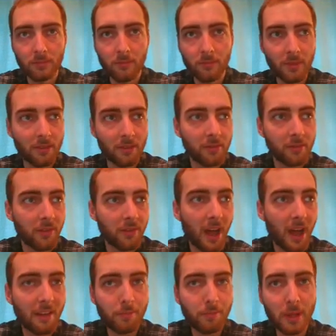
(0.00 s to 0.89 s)

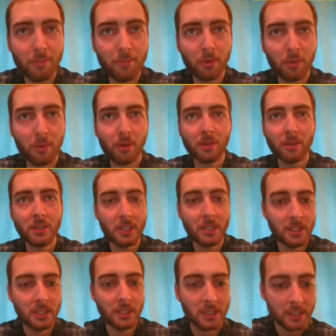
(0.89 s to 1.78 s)
5 people,
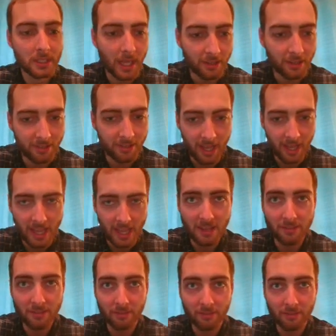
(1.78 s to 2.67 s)
actually
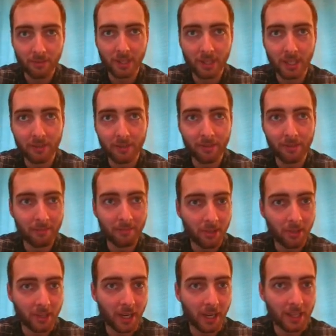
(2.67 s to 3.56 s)
8 really if I'm
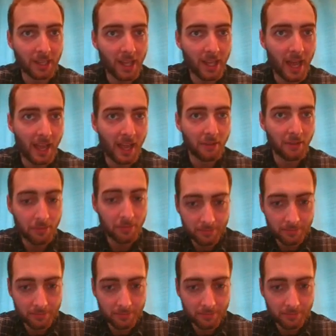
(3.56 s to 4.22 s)
looking at live.